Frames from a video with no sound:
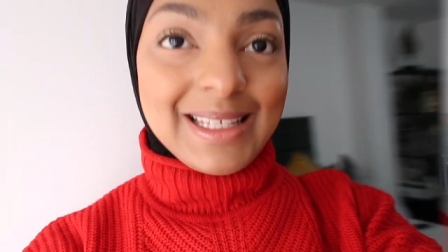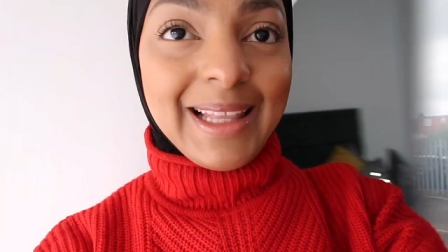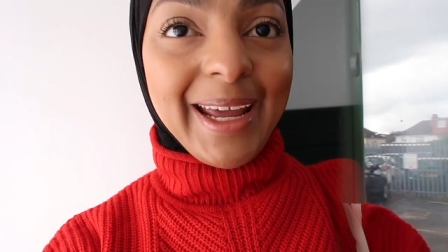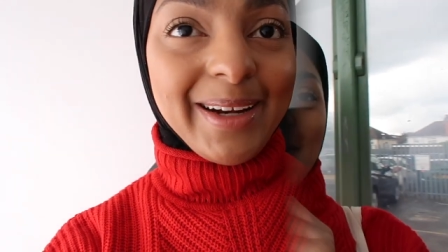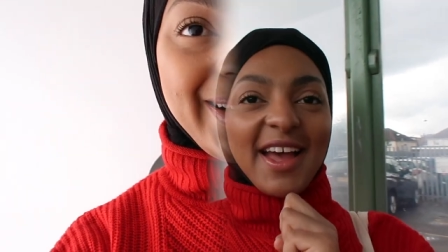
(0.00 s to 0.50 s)

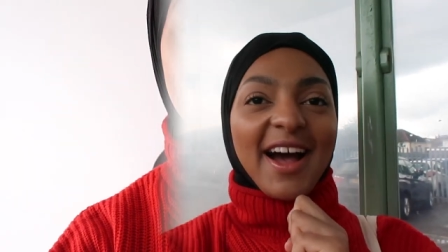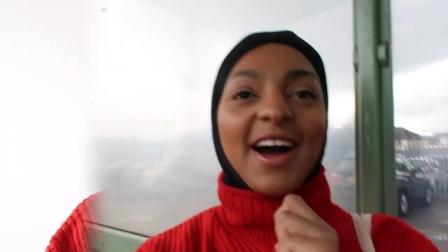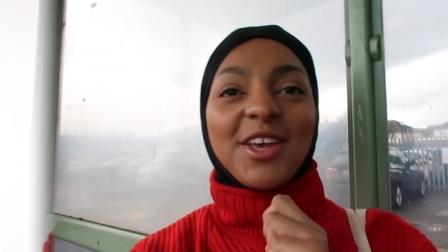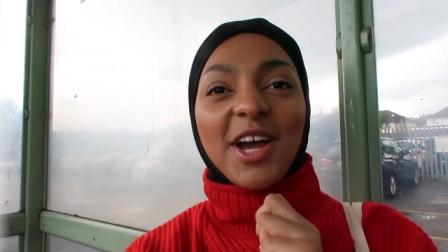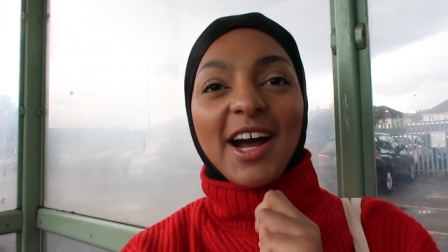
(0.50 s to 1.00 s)
Later.
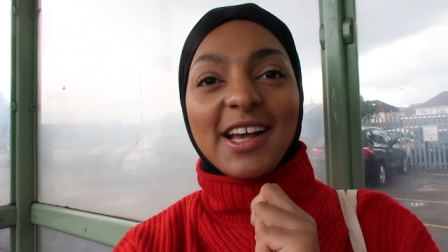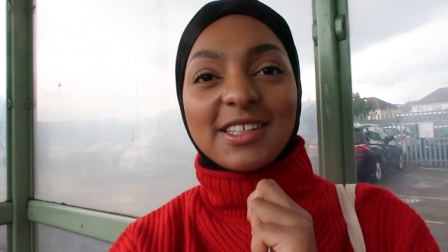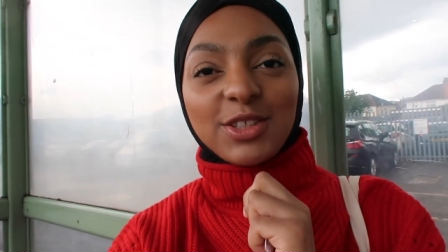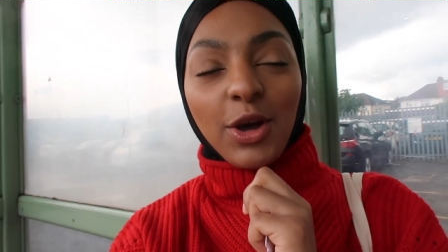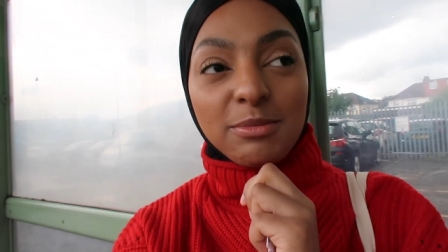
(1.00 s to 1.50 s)
Hi you
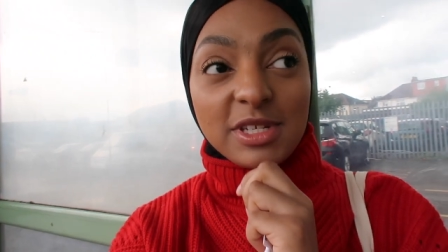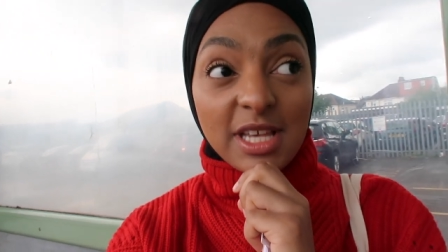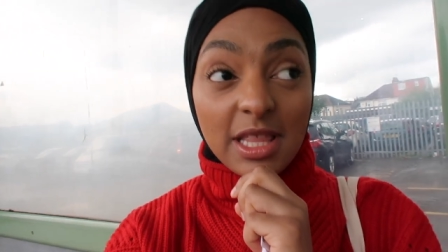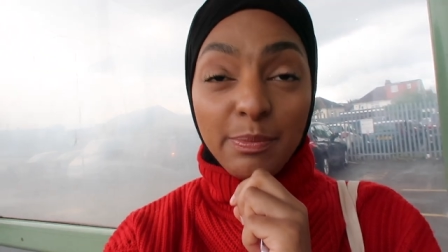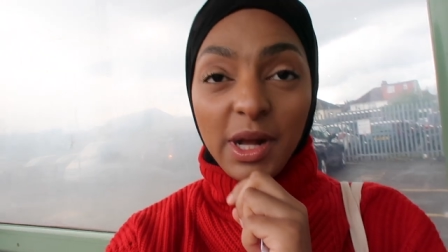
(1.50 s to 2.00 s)
guys, so I'm
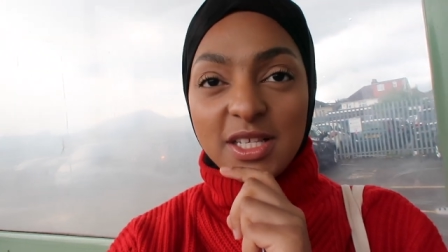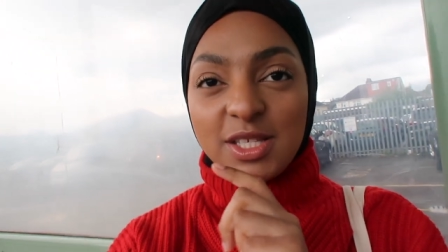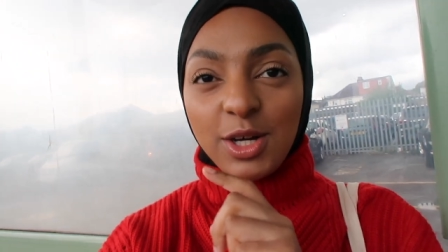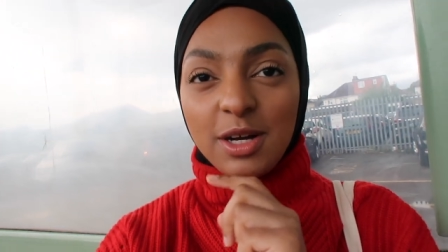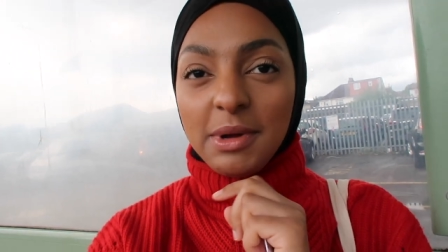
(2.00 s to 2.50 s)
just at the bus
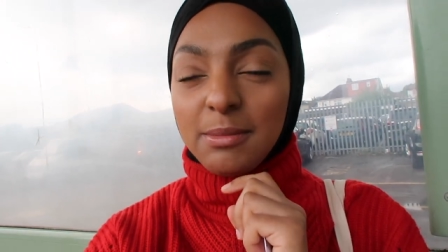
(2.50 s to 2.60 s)
stop.